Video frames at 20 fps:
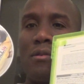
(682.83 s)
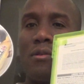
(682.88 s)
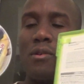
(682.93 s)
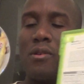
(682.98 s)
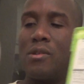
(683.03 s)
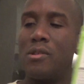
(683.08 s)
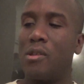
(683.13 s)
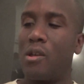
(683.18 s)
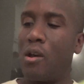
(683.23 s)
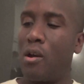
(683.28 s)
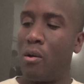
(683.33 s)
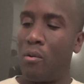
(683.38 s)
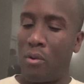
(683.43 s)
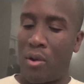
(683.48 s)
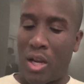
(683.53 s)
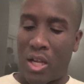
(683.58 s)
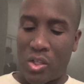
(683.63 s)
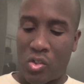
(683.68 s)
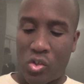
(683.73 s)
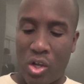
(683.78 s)
So,
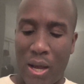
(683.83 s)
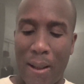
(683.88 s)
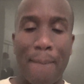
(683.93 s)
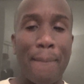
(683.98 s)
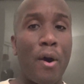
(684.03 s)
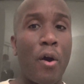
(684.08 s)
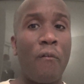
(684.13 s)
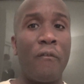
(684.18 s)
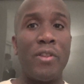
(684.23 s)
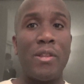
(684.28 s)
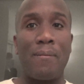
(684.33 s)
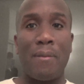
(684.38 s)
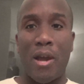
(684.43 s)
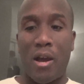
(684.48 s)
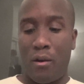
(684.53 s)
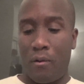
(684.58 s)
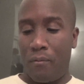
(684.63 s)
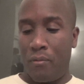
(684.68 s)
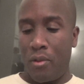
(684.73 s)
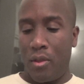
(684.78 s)
and I tried both of them
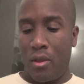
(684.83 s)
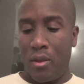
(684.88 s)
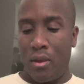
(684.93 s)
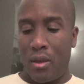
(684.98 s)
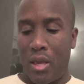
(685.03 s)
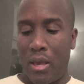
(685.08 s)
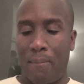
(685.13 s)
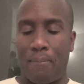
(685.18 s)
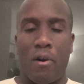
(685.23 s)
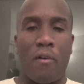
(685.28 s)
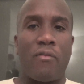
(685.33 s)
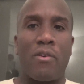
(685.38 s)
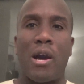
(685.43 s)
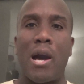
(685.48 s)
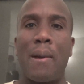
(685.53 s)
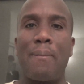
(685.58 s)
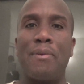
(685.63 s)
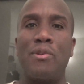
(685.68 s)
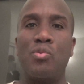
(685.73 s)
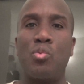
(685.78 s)
out, and both
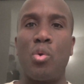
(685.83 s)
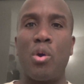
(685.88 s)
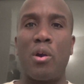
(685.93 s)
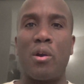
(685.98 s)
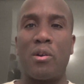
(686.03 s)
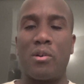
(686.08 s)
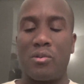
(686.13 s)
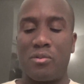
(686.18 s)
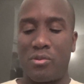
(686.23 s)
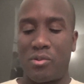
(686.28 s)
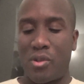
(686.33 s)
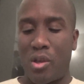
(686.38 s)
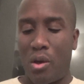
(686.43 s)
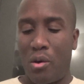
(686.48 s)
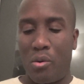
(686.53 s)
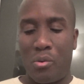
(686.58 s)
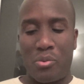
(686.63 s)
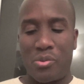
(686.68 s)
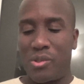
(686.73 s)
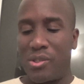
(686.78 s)
copies worked. So
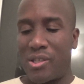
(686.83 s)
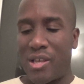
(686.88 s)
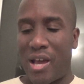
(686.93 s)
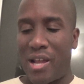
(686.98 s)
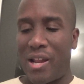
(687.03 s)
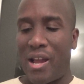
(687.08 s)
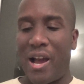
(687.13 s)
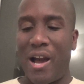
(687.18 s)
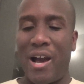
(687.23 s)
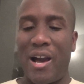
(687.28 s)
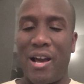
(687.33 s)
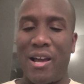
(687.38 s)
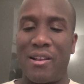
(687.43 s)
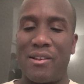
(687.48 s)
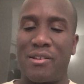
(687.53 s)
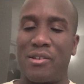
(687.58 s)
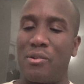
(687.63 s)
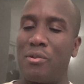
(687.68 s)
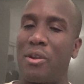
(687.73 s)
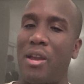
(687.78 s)
it was kind of odd,
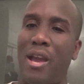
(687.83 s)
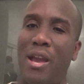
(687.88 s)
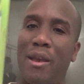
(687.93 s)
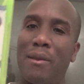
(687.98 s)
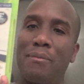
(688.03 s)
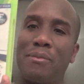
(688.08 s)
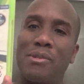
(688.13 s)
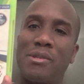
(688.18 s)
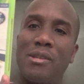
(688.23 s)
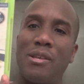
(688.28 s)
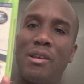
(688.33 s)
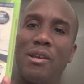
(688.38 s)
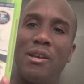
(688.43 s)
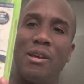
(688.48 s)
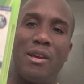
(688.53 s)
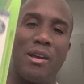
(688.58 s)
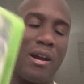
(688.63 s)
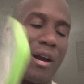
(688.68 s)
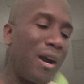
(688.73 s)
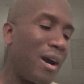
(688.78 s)
2 games
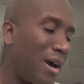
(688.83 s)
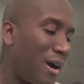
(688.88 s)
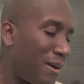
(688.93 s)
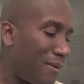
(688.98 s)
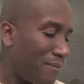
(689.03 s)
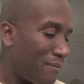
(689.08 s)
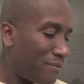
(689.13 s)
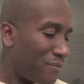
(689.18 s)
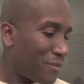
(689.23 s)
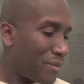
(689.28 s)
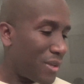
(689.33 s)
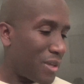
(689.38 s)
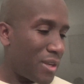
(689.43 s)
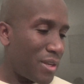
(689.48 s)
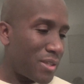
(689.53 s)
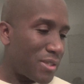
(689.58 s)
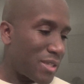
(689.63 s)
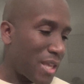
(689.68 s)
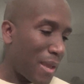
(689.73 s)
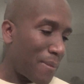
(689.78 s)
in
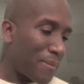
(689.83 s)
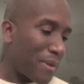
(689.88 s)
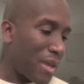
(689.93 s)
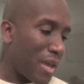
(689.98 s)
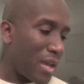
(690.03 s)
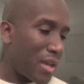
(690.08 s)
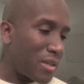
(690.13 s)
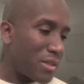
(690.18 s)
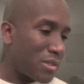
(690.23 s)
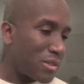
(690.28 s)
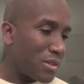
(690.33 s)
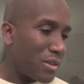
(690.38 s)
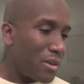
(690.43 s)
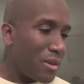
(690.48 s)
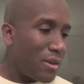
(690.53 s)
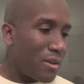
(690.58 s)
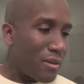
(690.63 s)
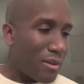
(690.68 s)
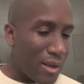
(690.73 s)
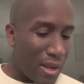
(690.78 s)
the same case.
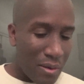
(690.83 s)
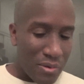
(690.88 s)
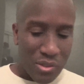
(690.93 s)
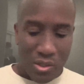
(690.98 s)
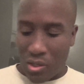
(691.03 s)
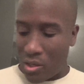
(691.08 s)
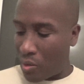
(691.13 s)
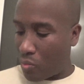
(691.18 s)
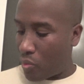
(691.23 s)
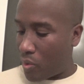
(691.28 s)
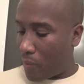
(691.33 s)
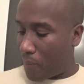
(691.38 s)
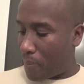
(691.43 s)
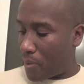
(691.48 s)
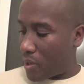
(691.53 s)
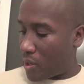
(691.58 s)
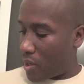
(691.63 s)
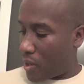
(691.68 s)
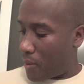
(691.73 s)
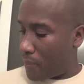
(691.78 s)
And that was a Goodwill
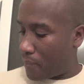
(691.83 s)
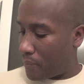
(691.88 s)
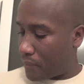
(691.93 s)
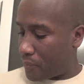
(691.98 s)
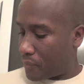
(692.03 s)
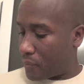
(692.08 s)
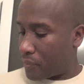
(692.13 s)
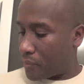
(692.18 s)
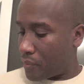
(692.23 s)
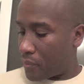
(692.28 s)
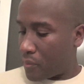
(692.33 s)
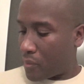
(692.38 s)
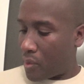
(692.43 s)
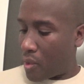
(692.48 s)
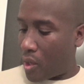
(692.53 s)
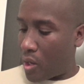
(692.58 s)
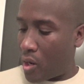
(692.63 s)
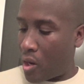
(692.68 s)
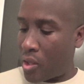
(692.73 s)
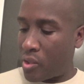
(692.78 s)
pickup.
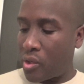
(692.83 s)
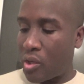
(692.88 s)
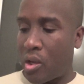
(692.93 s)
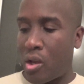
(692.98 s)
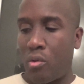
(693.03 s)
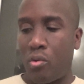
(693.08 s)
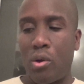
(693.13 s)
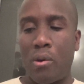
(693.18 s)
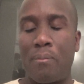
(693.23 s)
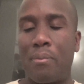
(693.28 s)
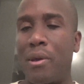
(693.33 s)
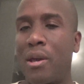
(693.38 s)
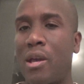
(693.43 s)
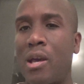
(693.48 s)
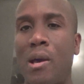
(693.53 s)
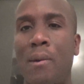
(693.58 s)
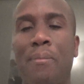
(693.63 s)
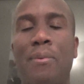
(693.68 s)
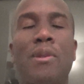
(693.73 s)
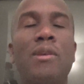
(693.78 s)
Another Goodwill
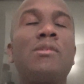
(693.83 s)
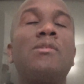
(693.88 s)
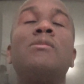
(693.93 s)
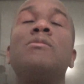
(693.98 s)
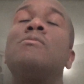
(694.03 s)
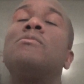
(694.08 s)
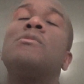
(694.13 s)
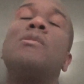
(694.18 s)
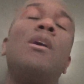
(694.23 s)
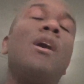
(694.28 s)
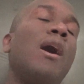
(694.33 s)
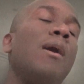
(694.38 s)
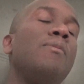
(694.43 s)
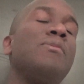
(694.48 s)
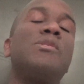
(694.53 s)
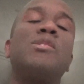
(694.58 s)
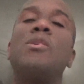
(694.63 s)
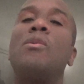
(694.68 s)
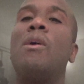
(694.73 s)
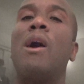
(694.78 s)
pickup, and this is, I
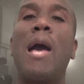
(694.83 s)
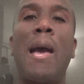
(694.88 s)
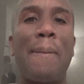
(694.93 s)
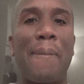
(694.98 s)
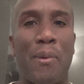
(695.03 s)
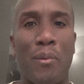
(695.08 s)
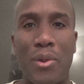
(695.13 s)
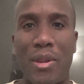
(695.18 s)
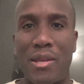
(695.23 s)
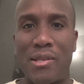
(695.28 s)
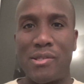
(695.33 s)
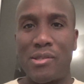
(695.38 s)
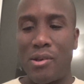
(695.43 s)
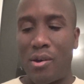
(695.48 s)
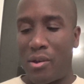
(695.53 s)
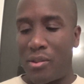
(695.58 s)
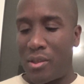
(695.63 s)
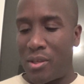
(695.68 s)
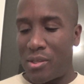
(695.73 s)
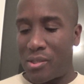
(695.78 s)
was so happy when I
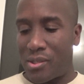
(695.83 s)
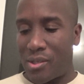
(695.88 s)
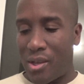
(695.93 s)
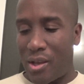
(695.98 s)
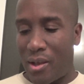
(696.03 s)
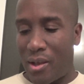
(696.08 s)
saw this.